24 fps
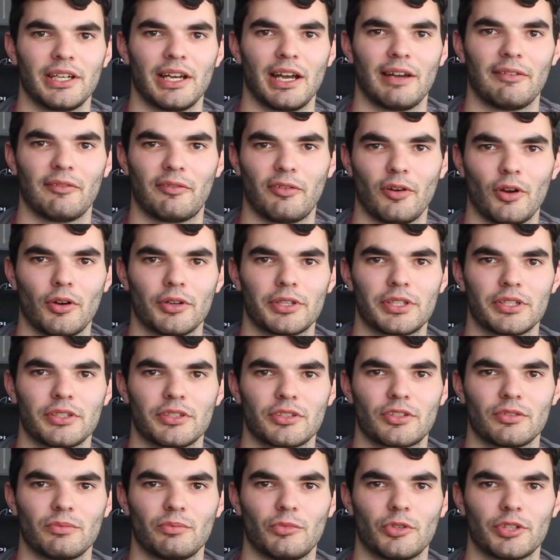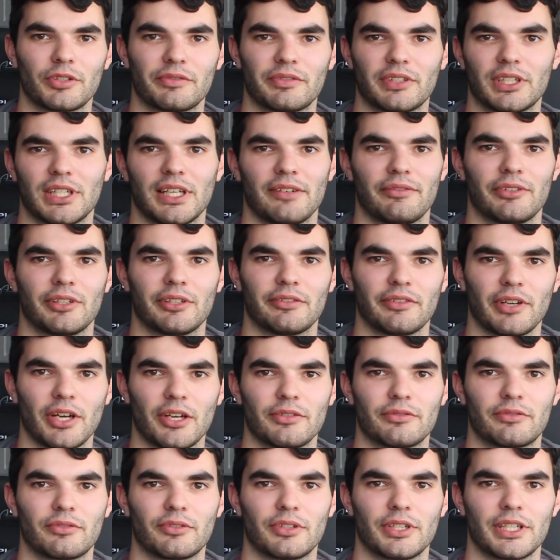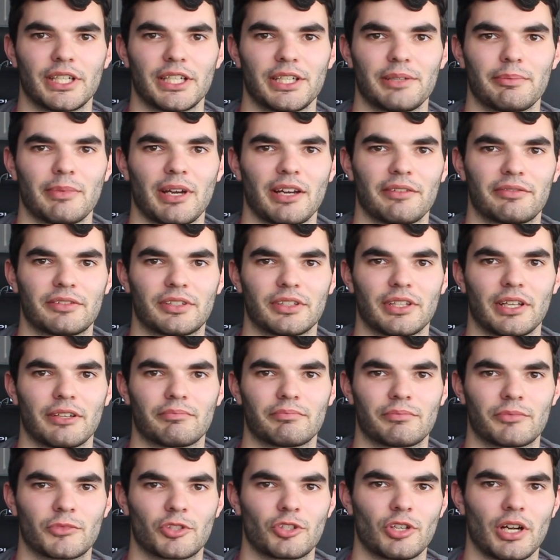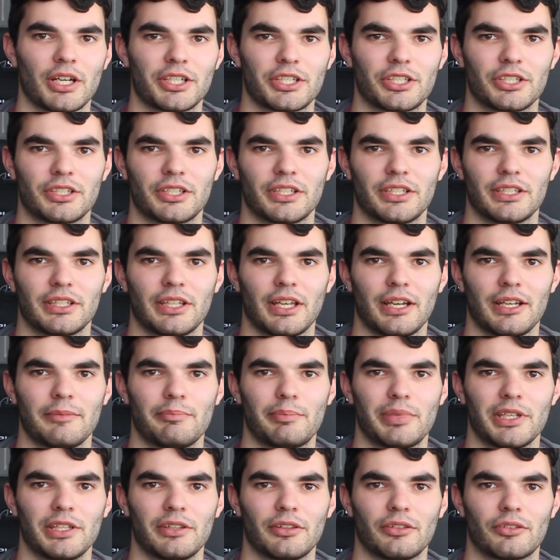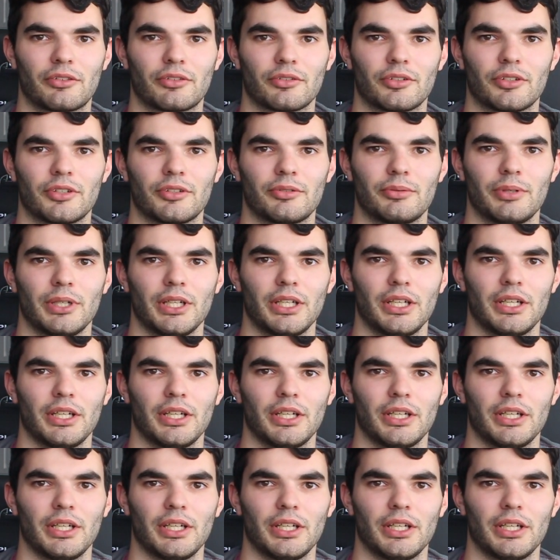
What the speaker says: and fighting someone of the level of Overeem after that tragedy that he'd been through.